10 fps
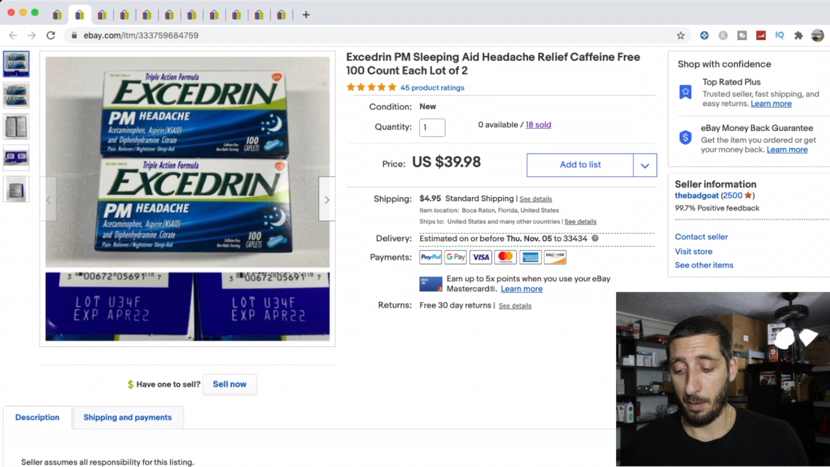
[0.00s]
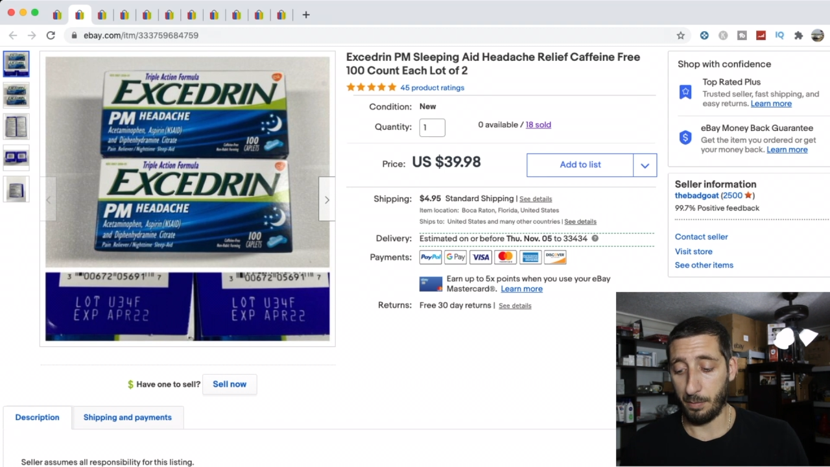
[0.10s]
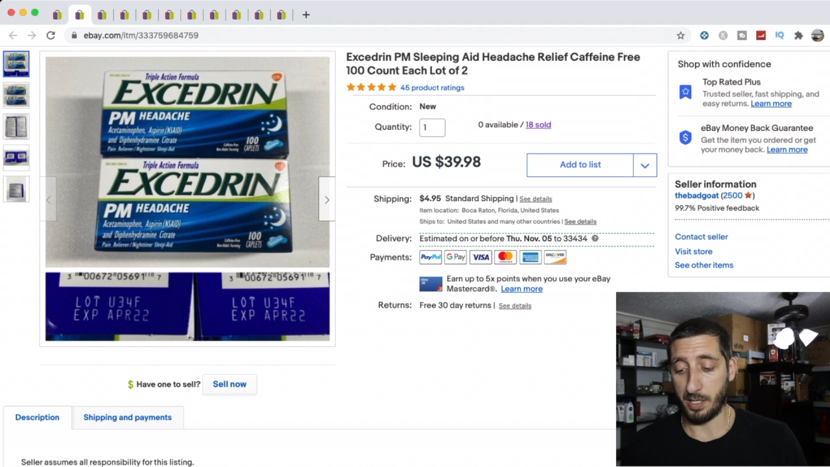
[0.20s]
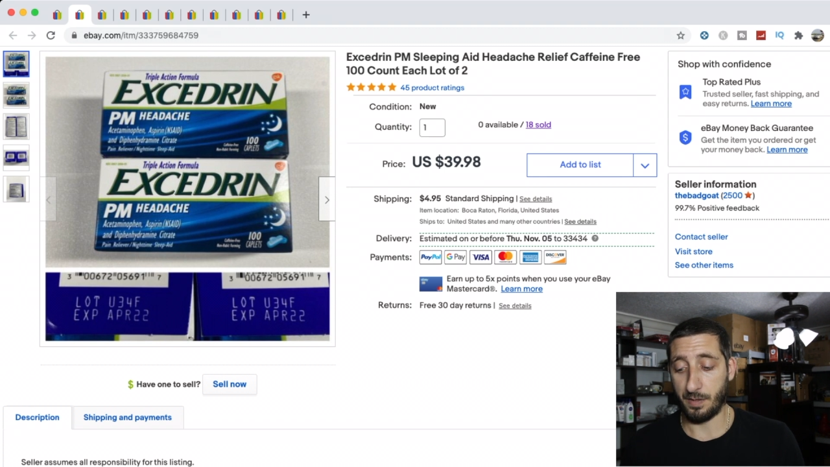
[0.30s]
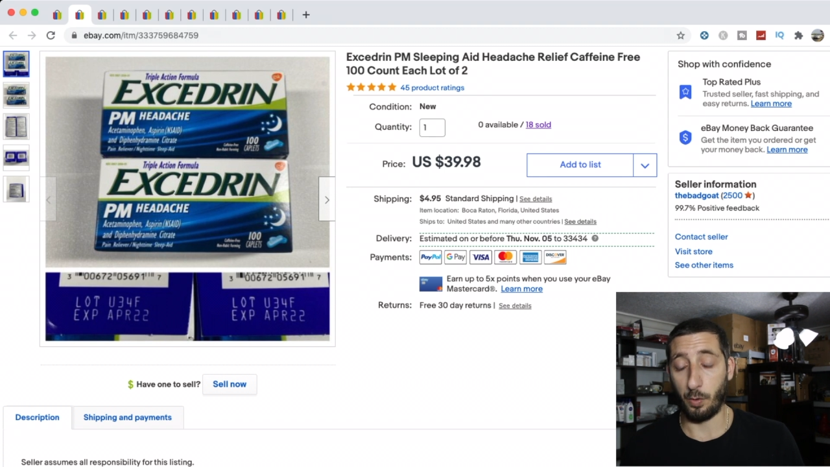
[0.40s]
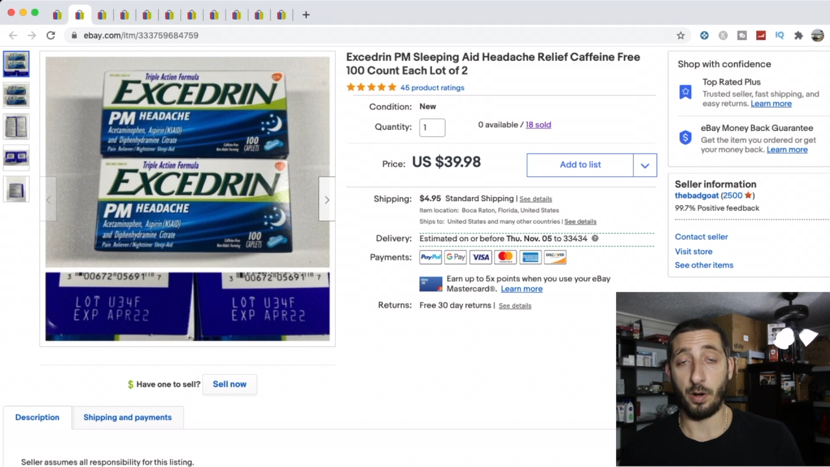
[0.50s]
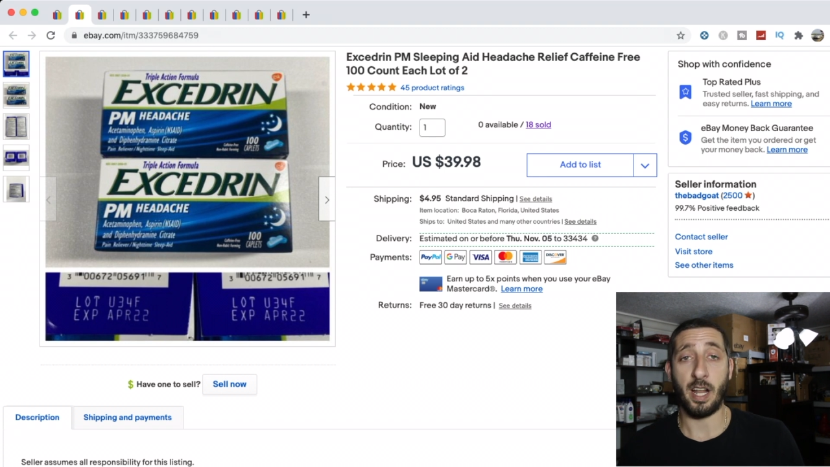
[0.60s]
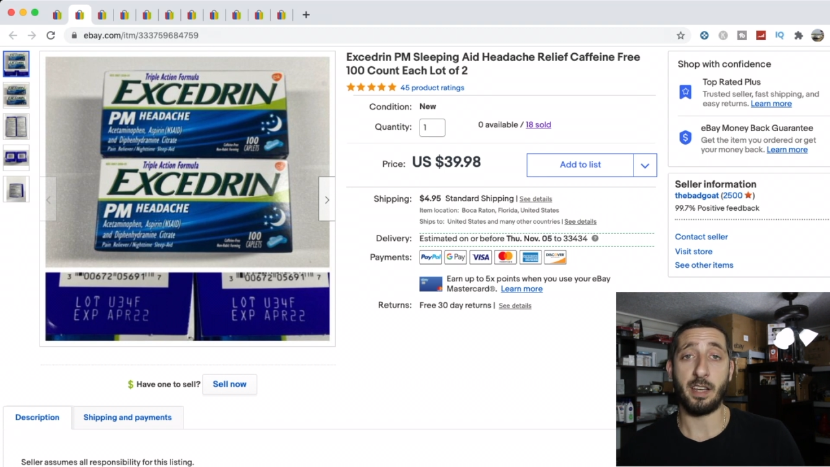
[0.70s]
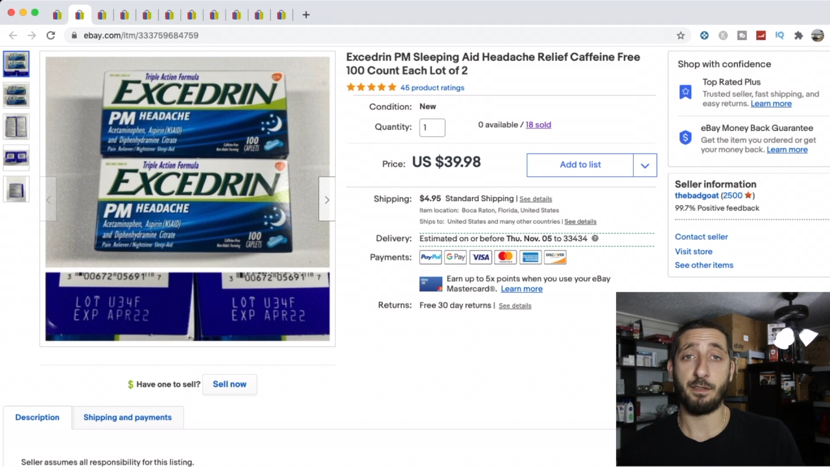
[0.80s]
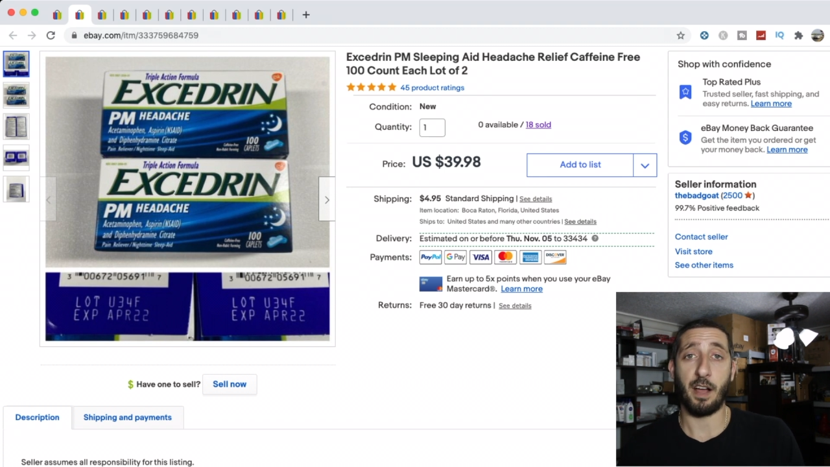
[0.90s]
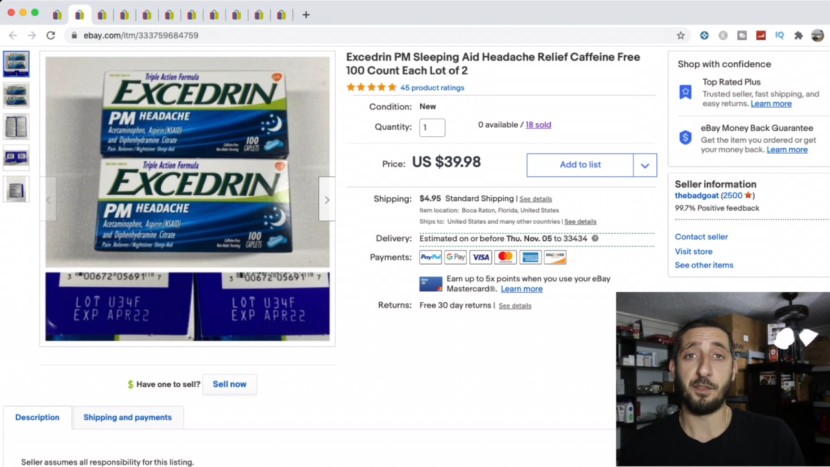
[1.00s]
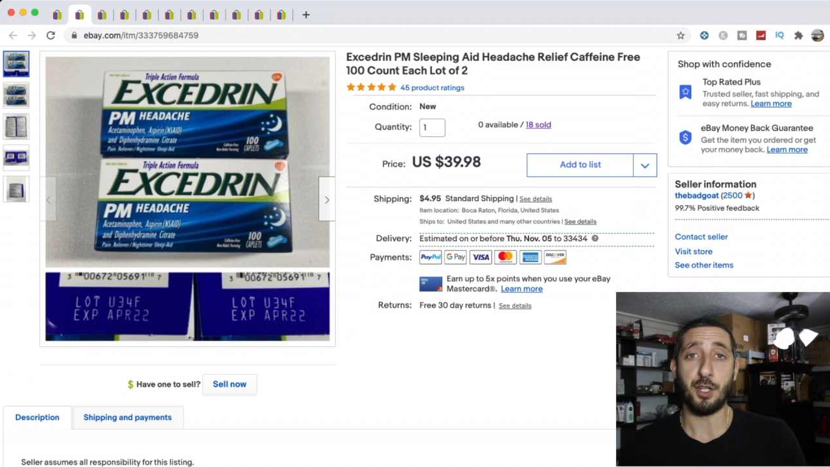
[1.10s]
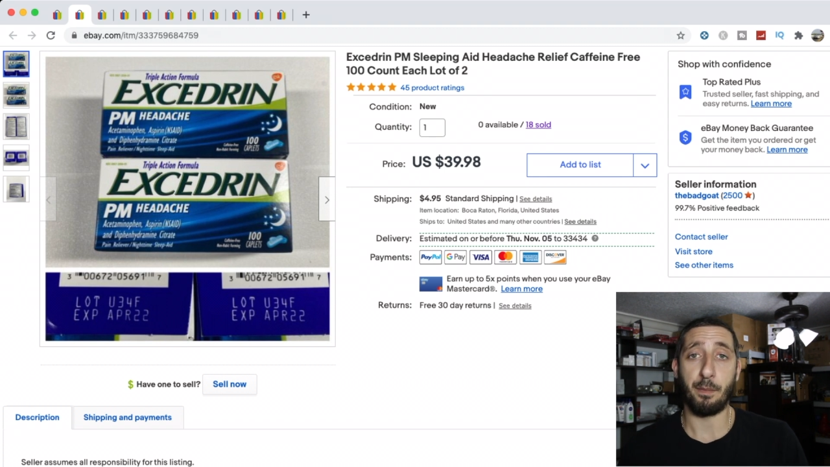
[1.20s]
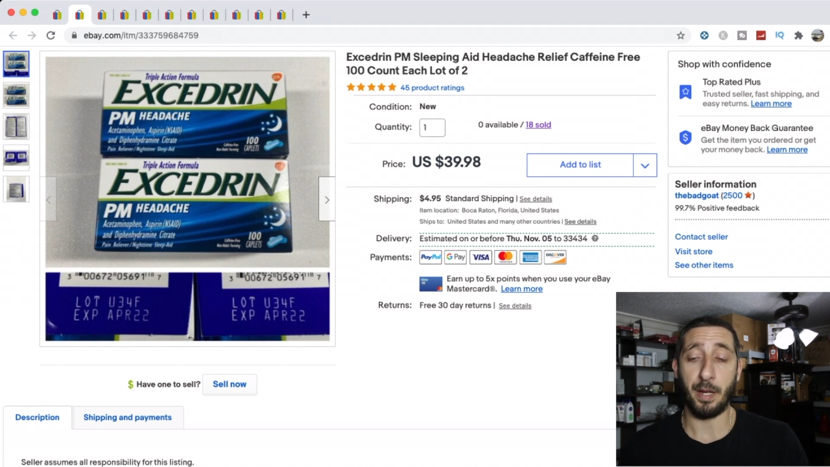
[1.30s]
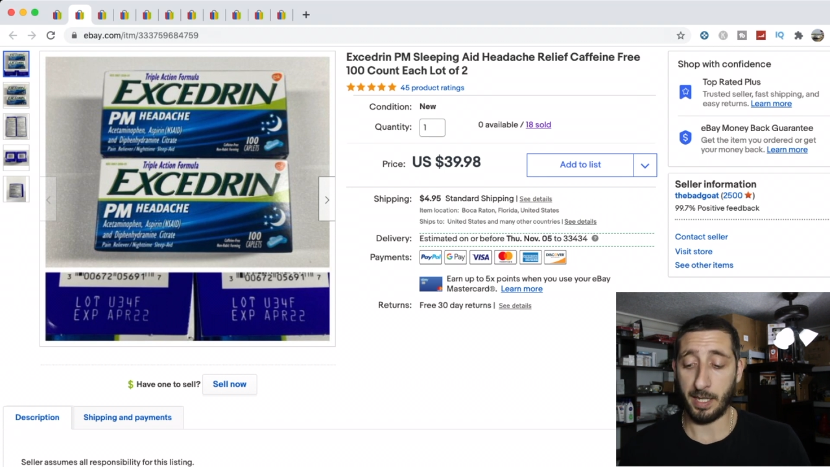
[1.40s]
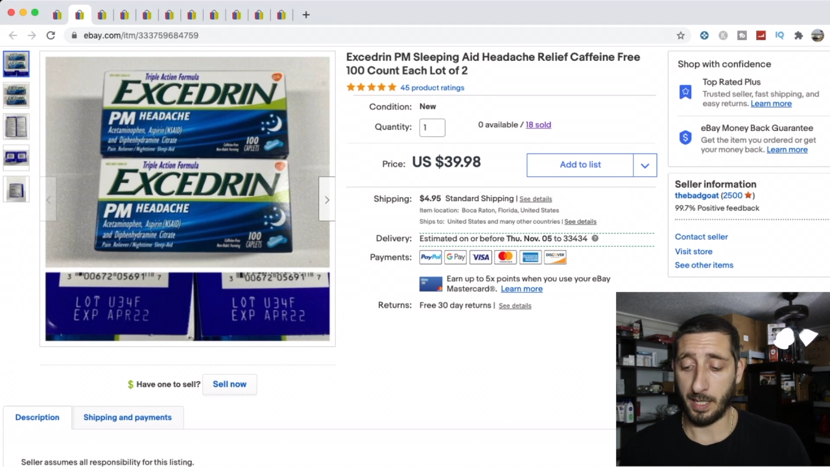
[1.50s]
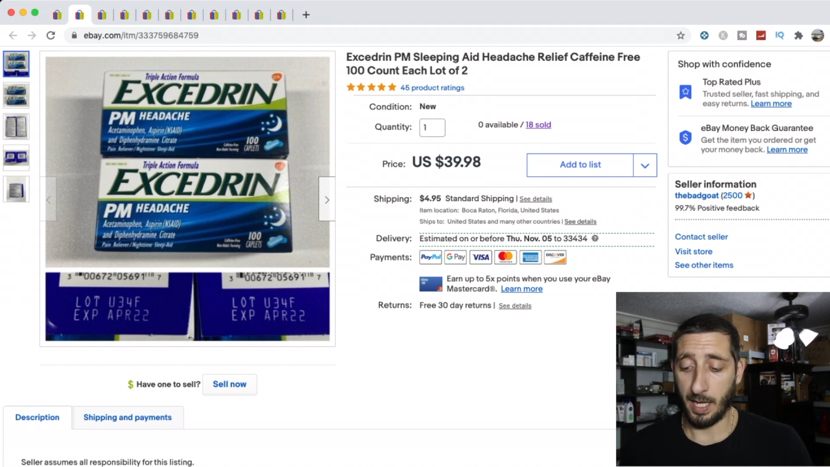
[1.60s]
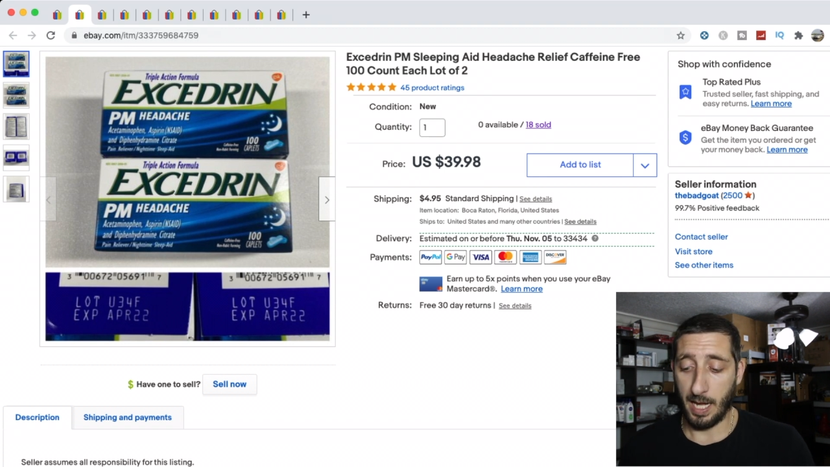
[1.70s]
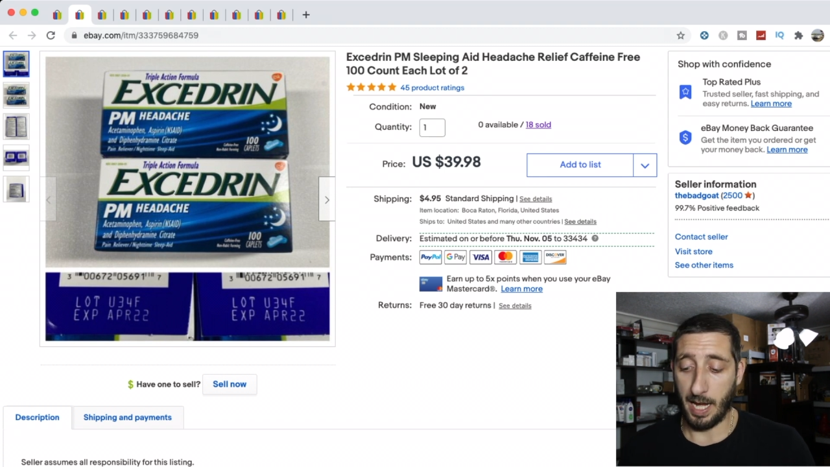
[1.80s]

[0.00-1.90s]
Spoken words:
plus $4.95 shipping.